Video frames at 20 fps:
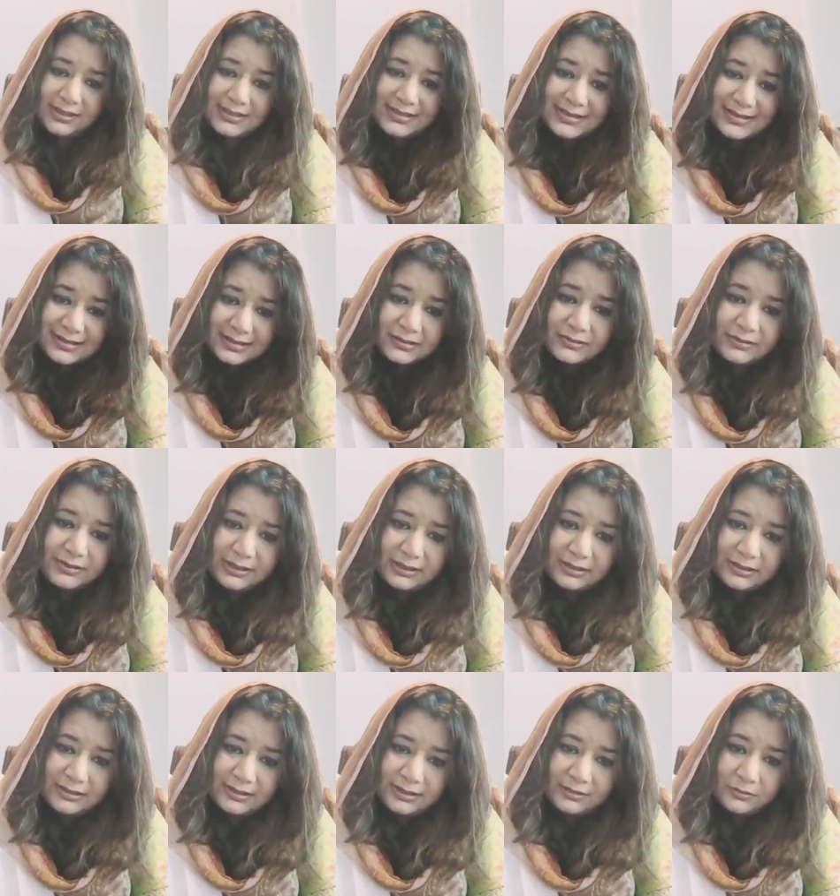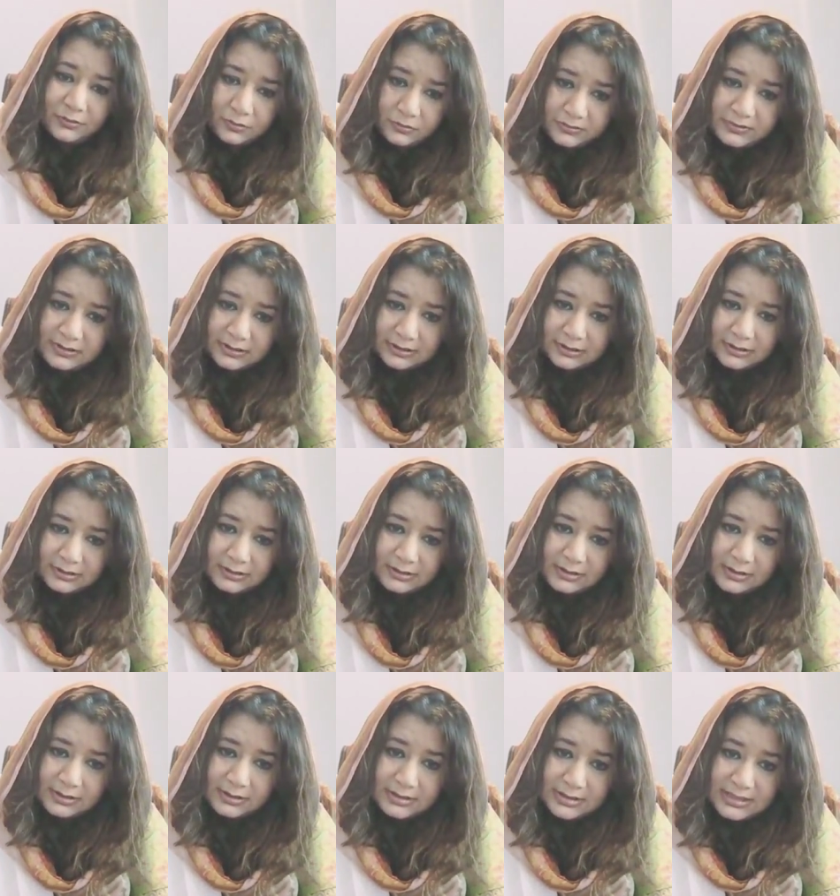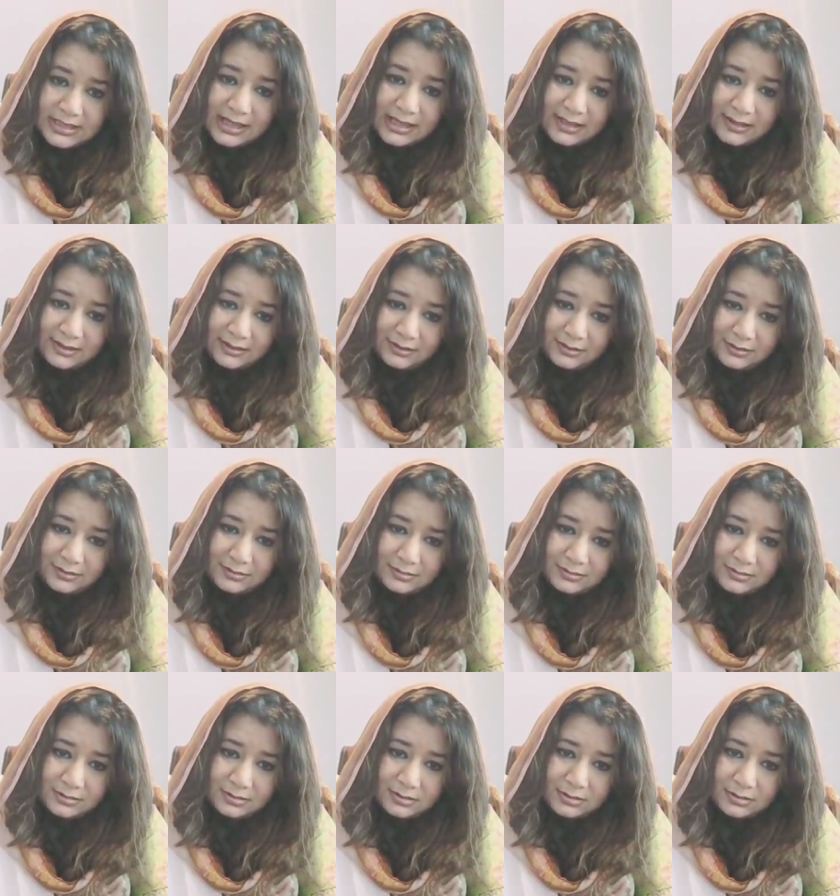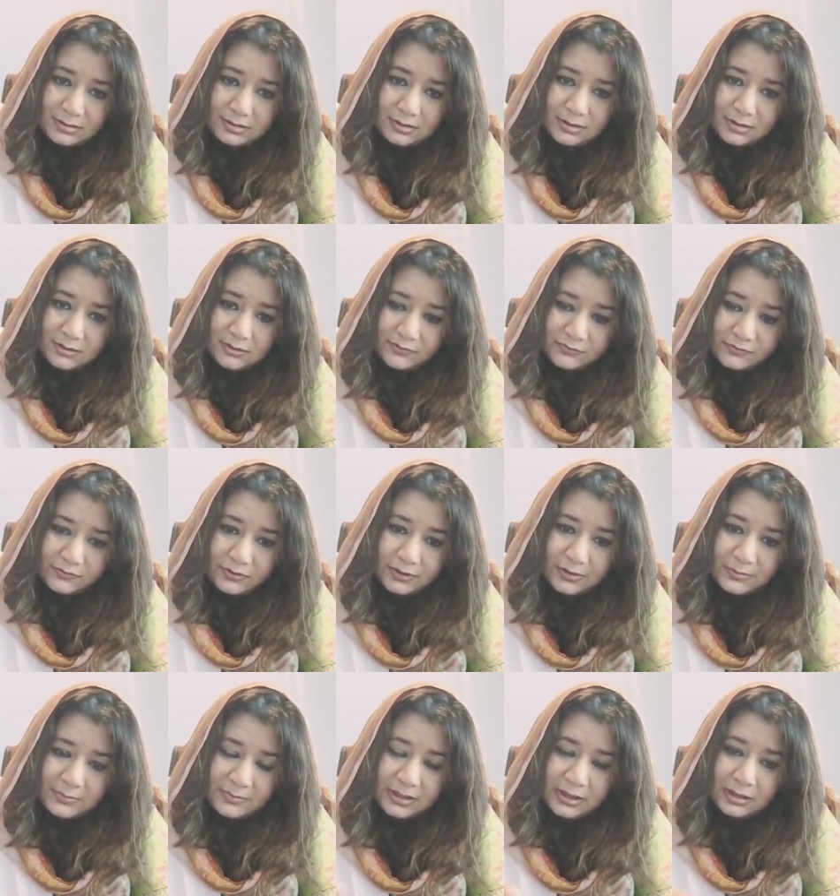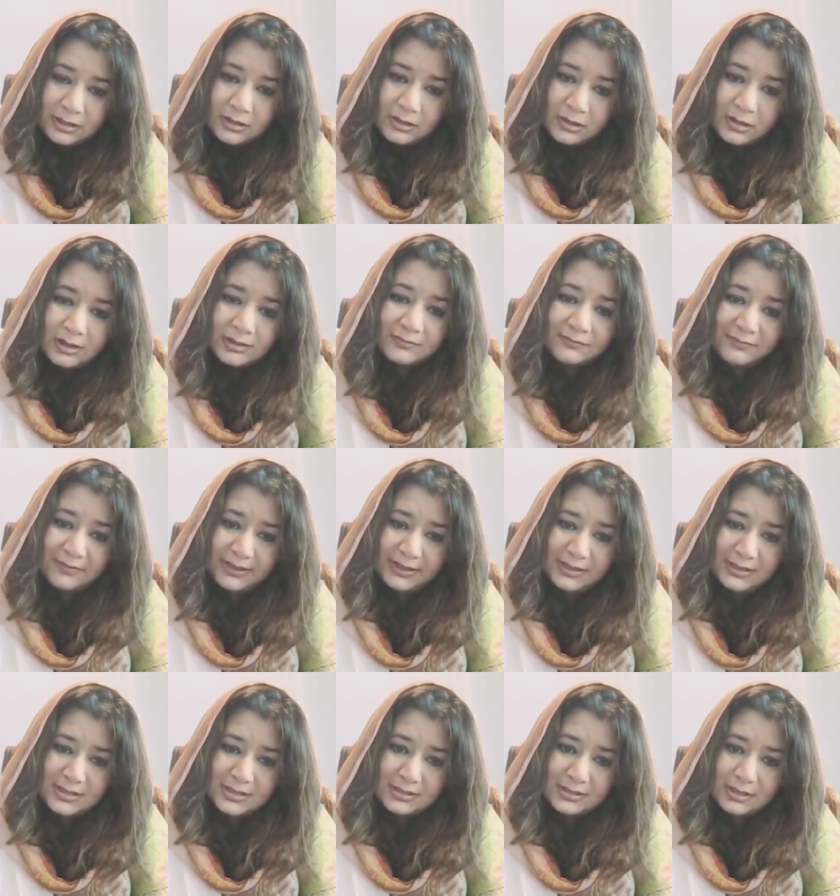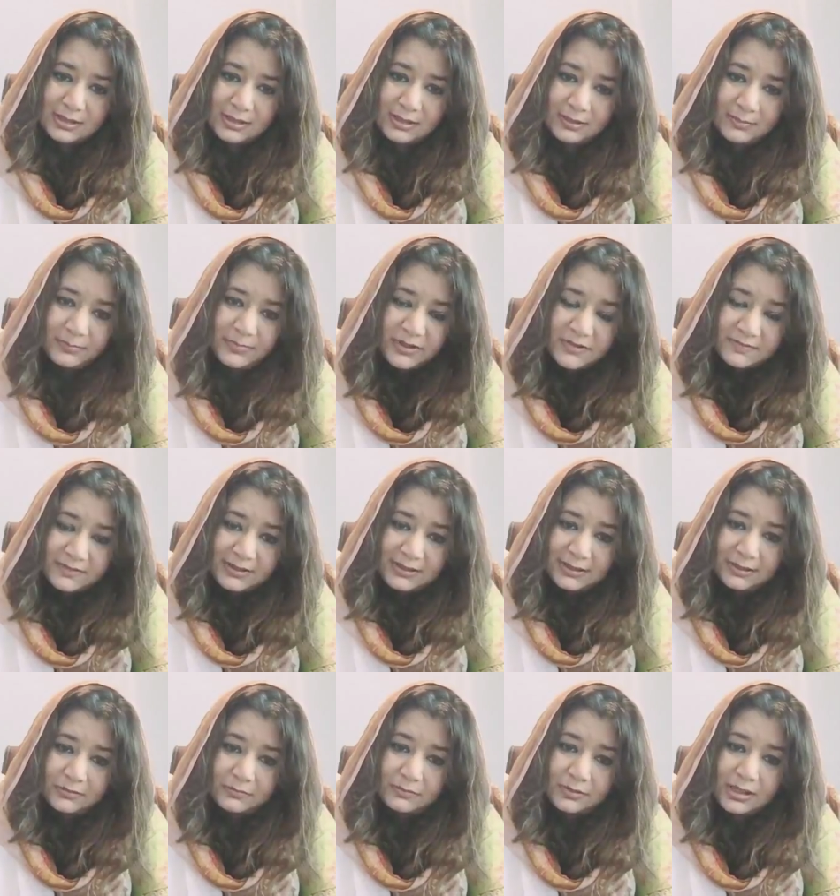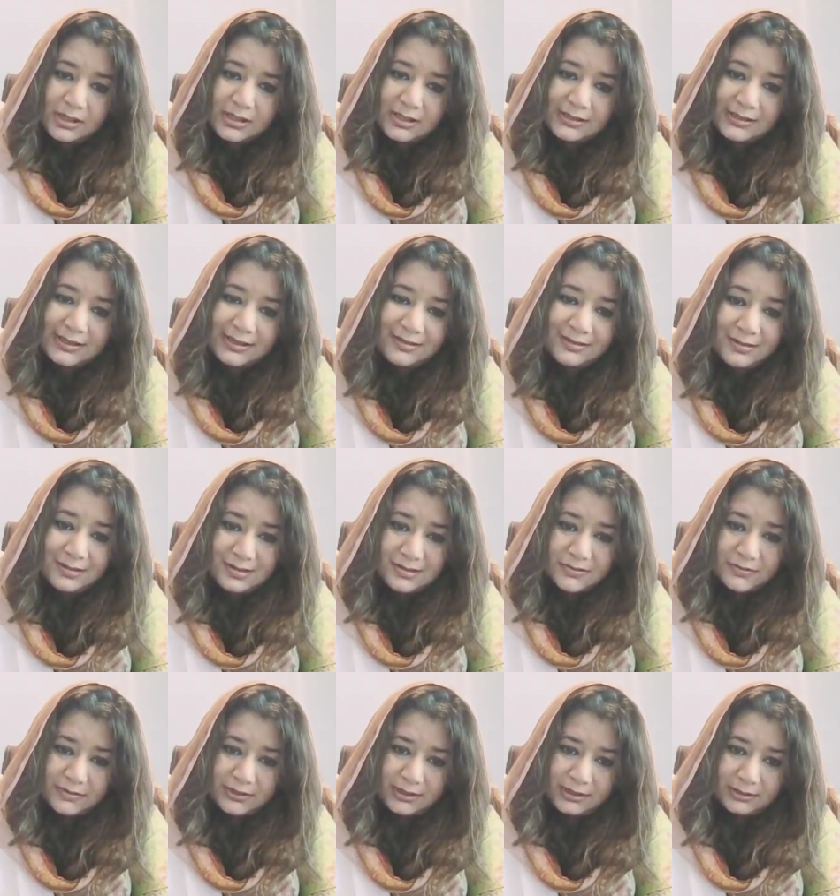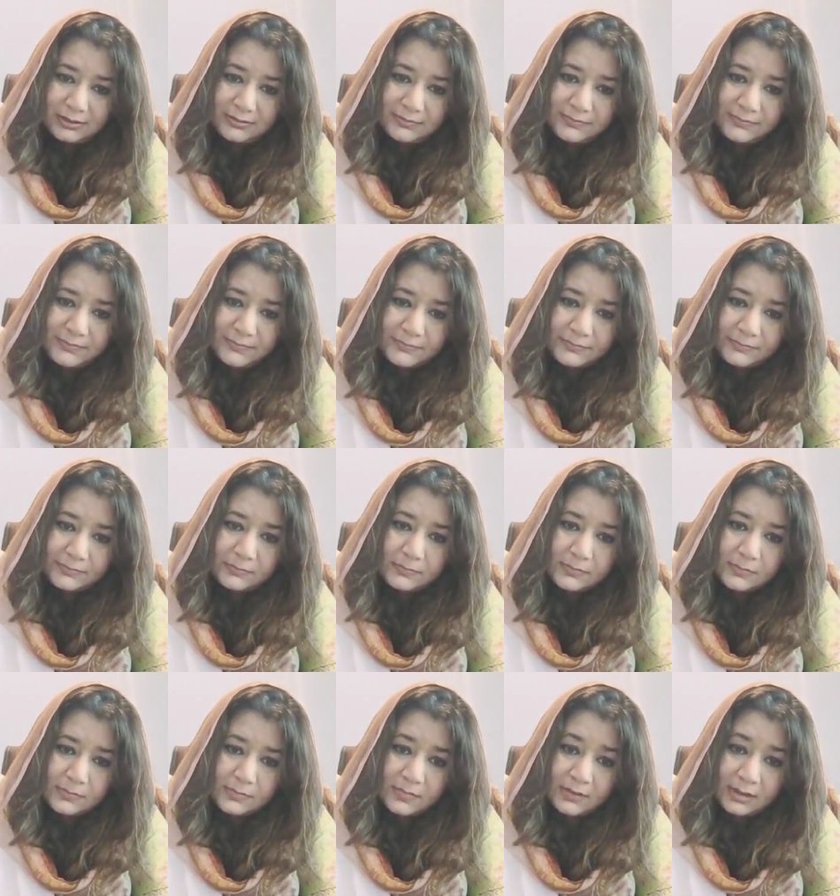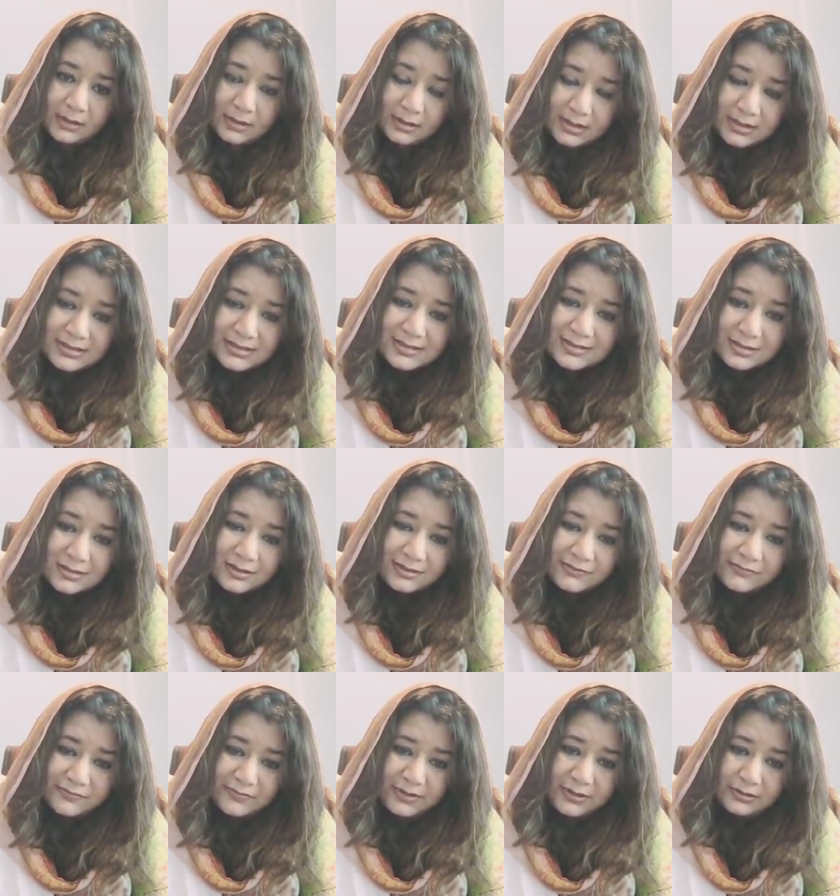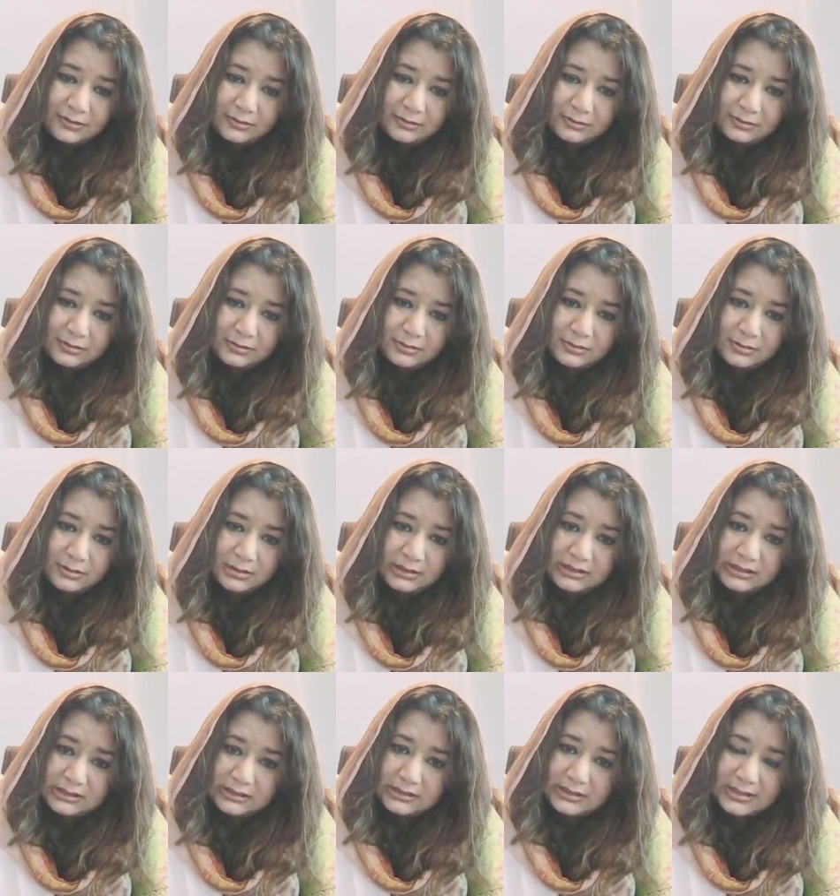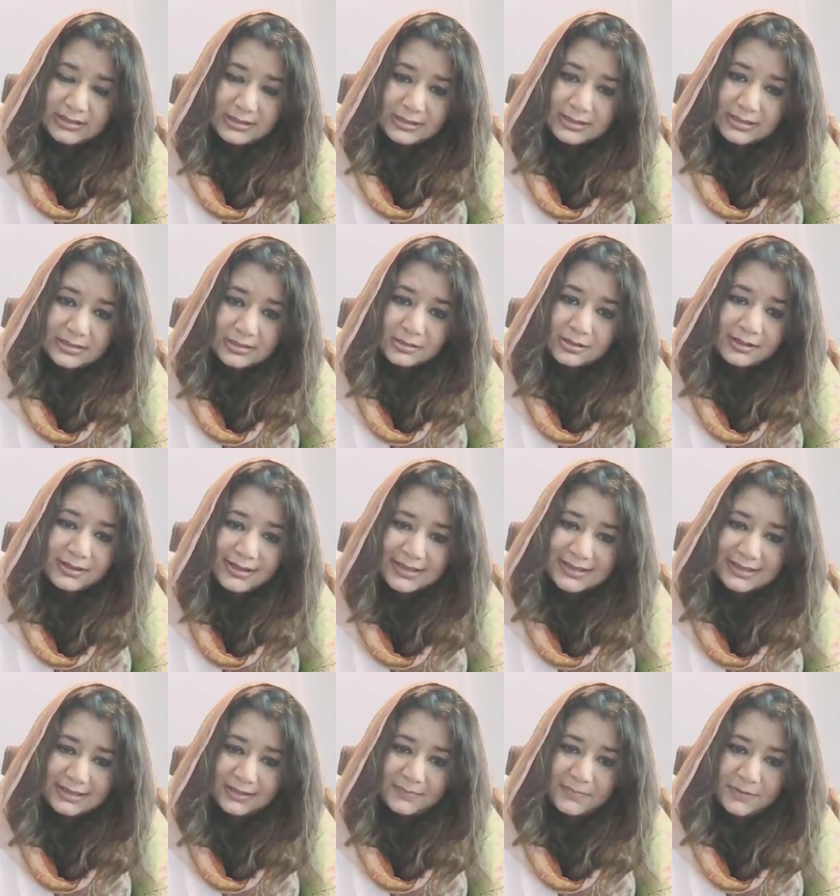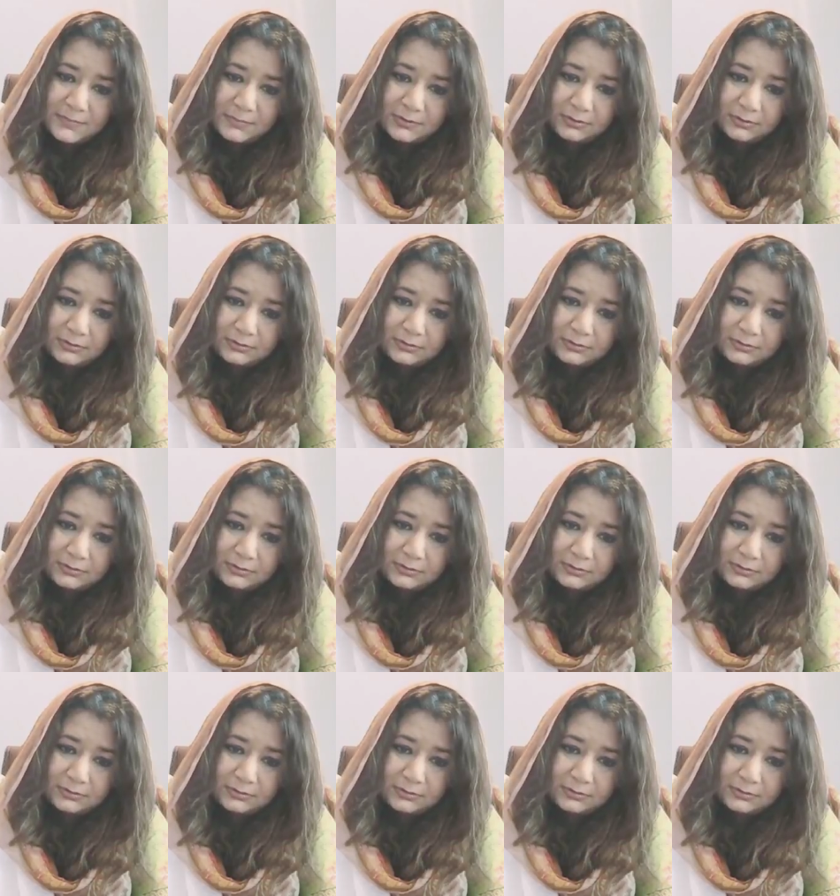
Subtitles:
Syria and Ghouta dying from a conflict between Iran and Israel? This is not fair. This is not acceptable.